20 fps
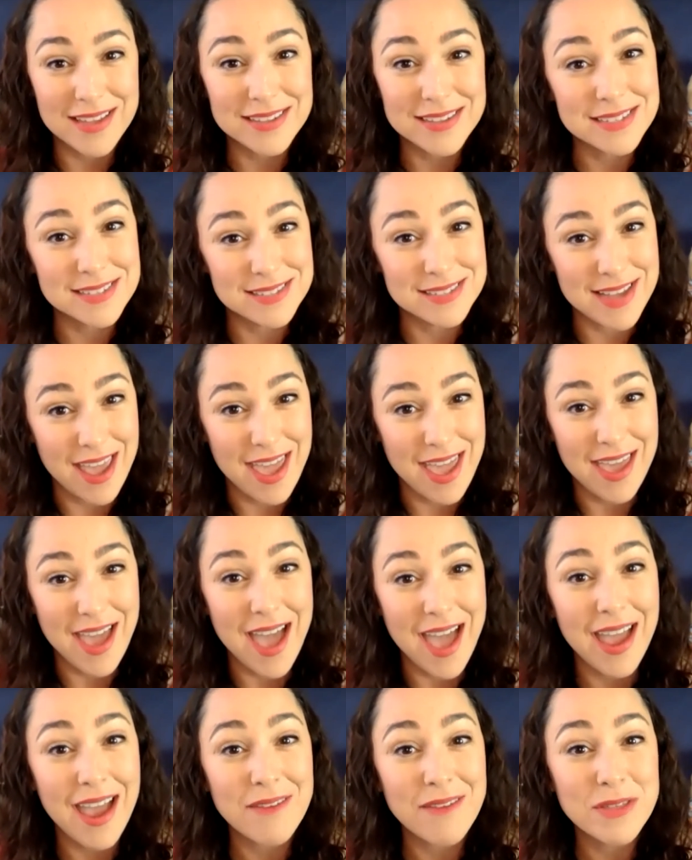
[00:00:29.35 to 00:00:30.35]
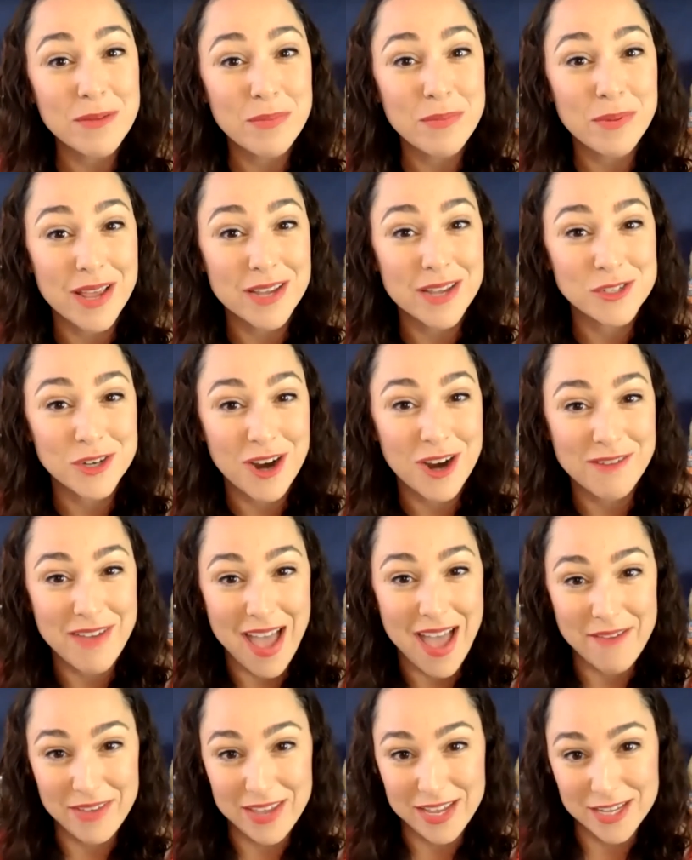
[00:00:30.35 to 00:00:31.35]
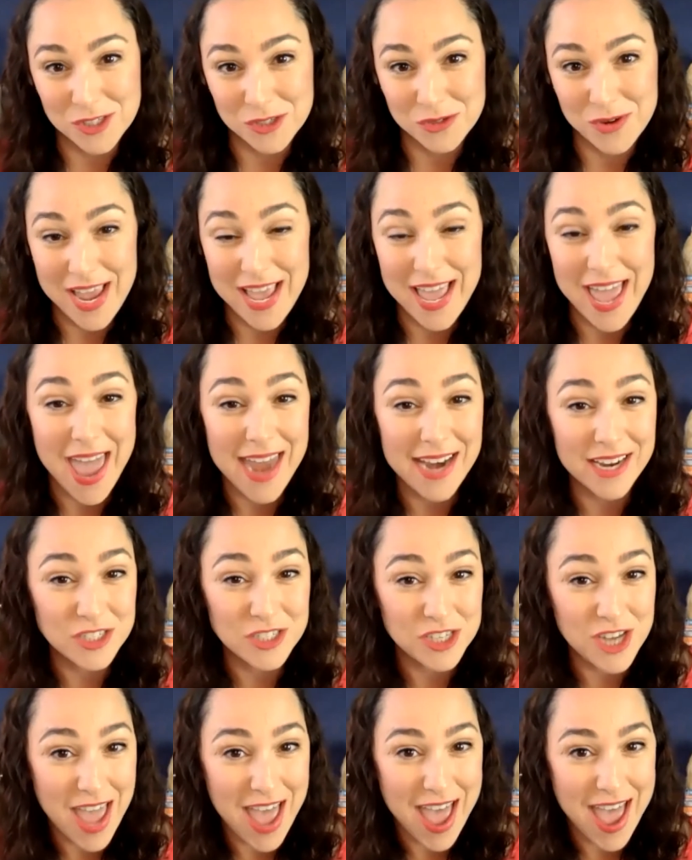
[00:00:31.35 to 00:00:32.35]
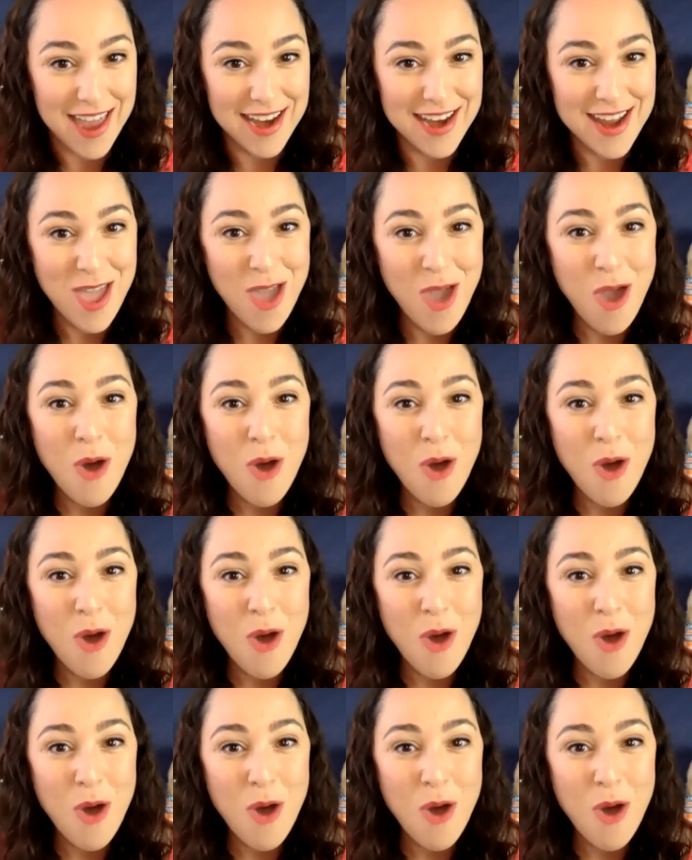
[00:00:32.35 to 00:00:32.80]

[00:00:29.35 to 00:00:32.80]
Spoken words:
and today I have the pleasure of having a drink and a chat